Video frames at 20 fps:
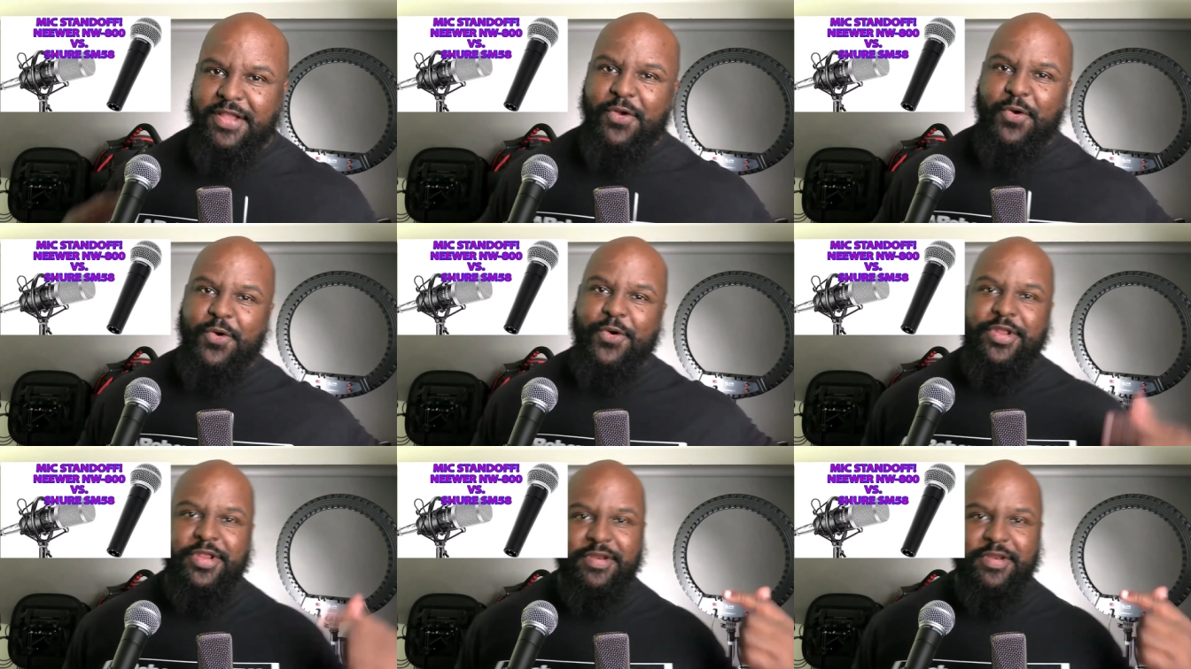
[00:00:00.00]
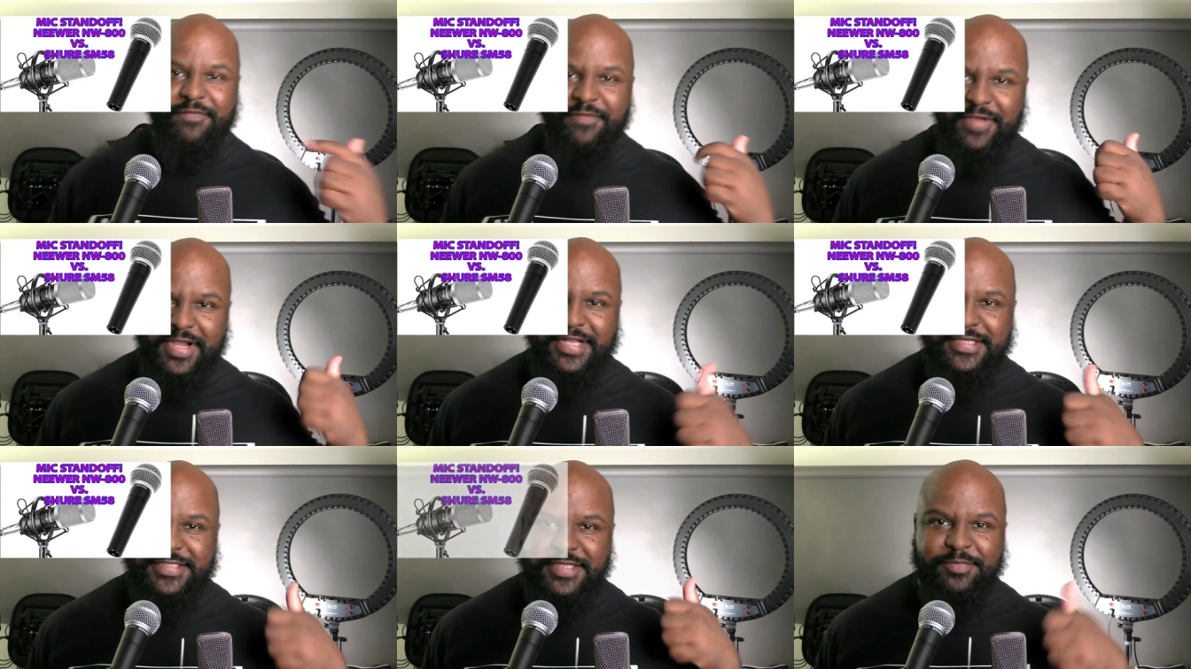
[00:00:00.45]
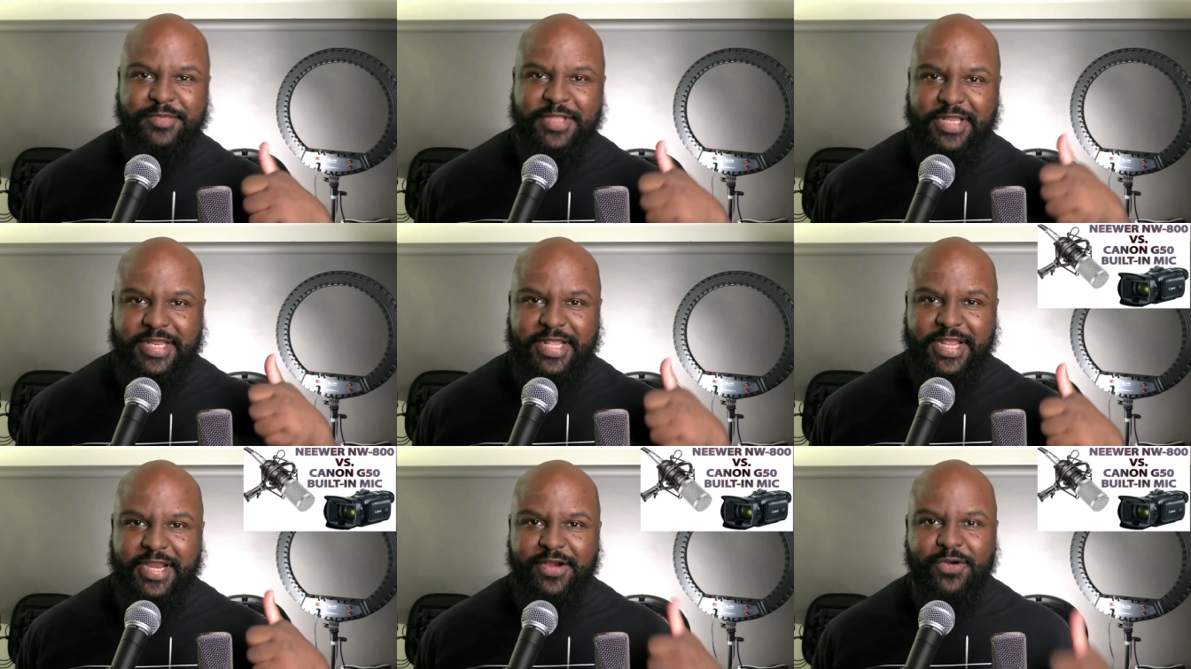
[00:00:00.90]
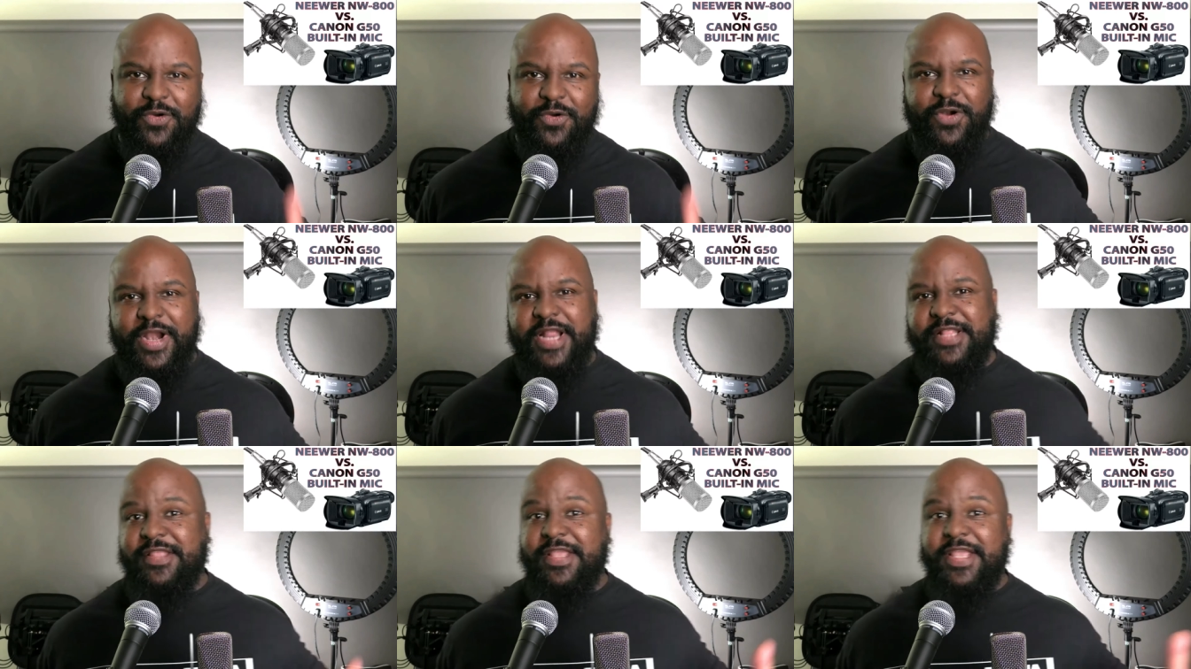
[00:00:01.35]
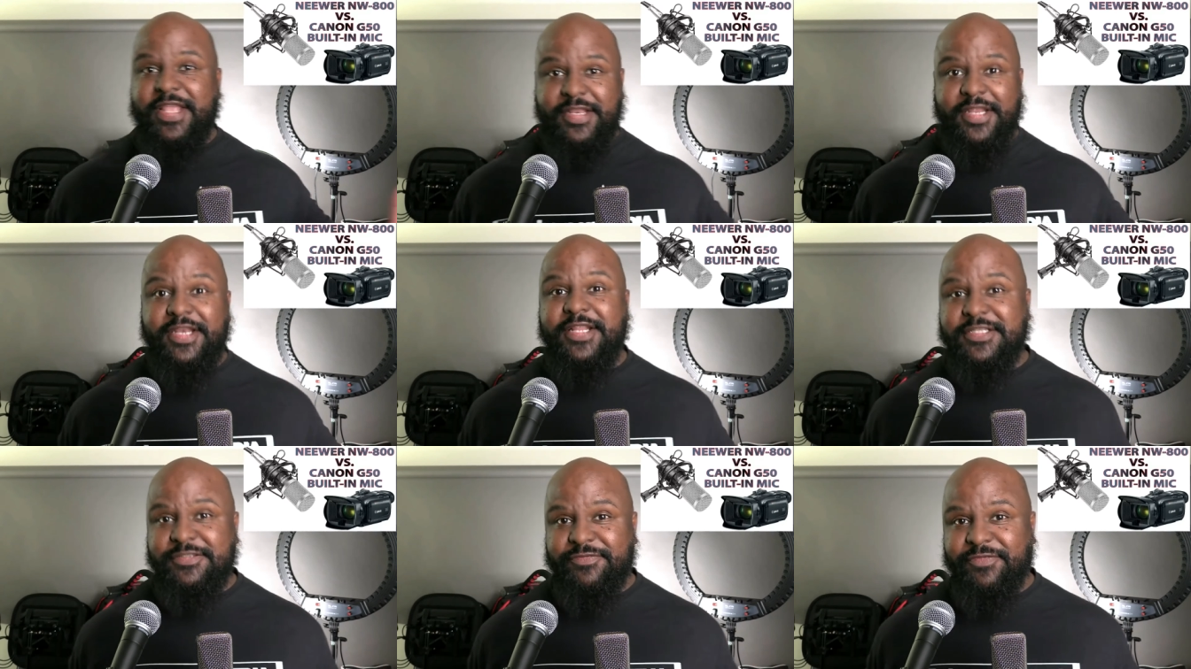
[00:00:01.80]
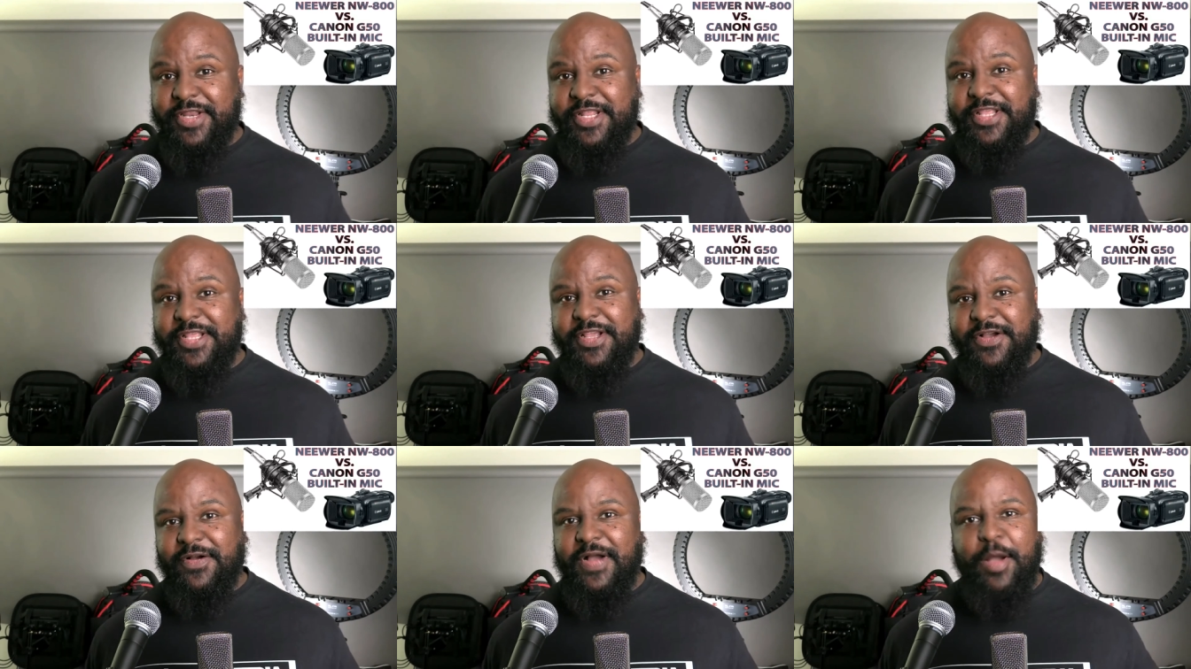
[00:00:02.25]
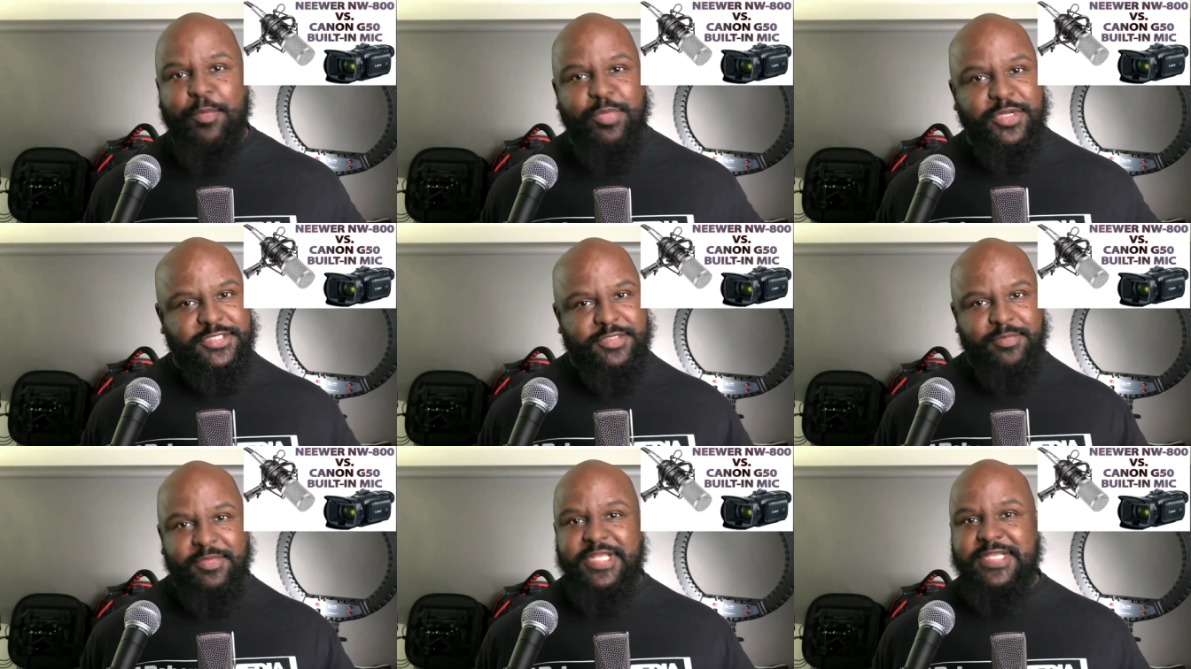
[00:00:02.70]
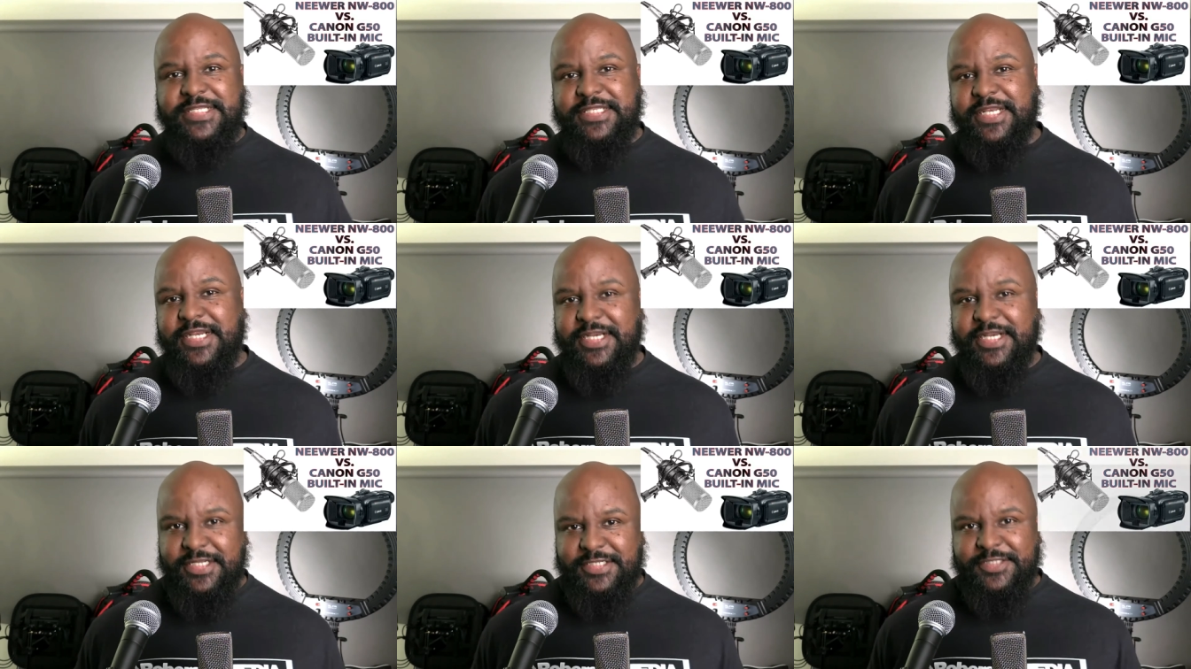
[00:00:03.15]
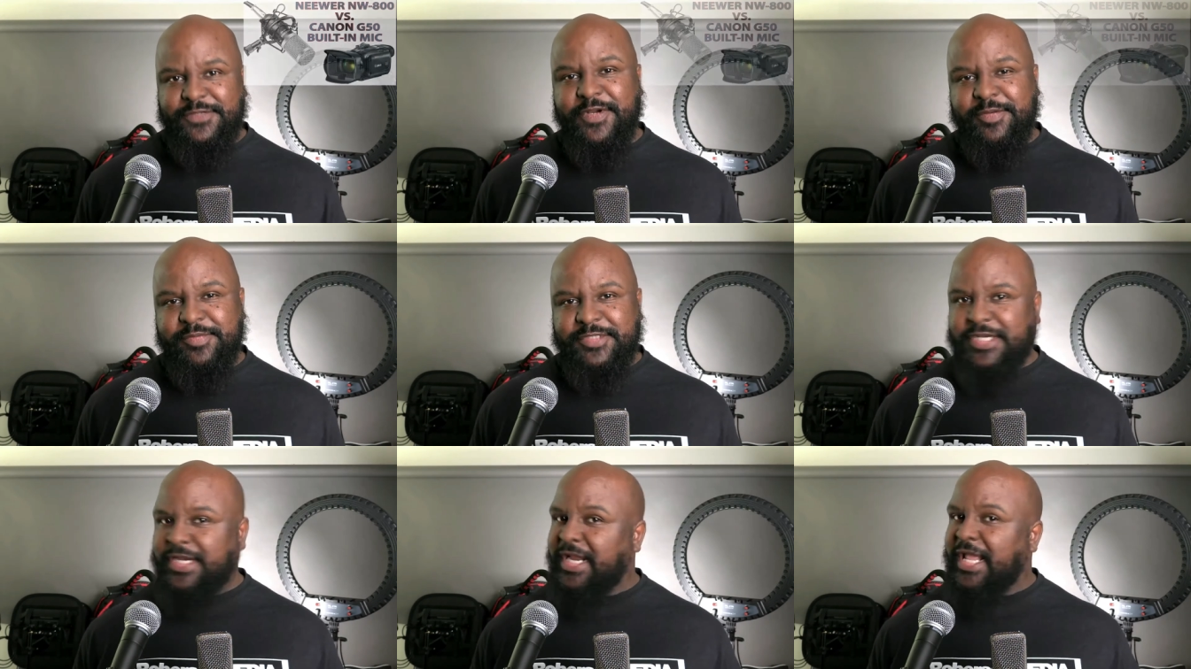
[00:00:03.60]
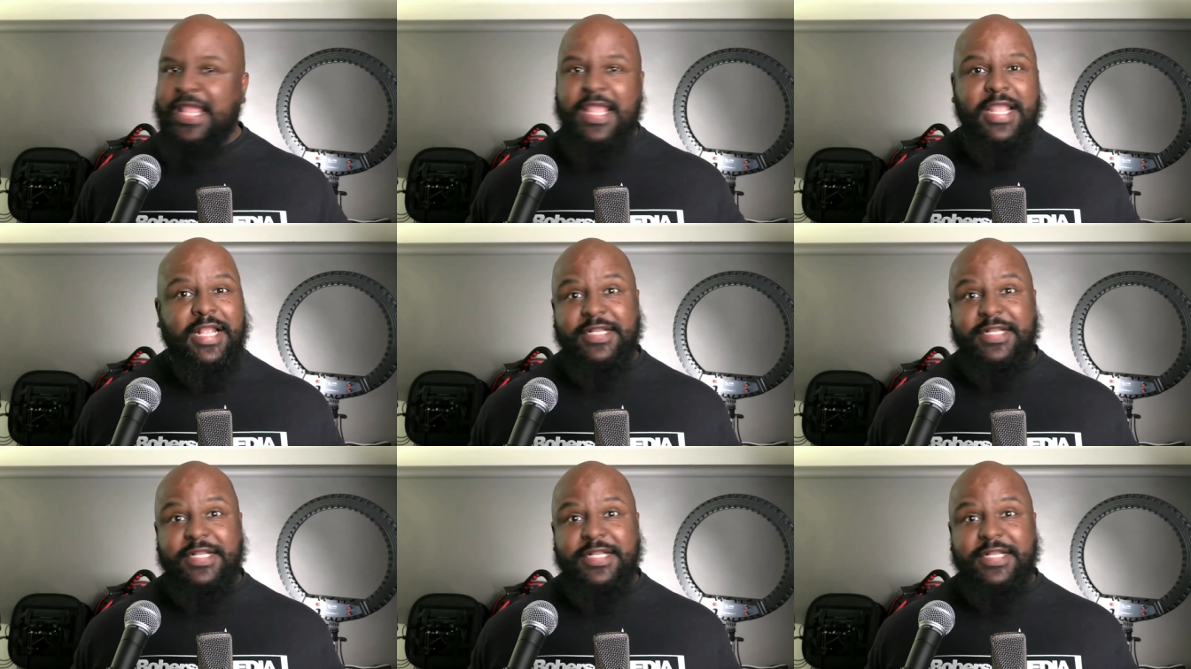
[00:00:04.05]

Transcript: or you can find something there or at the end of this video, I'll put some links in the description.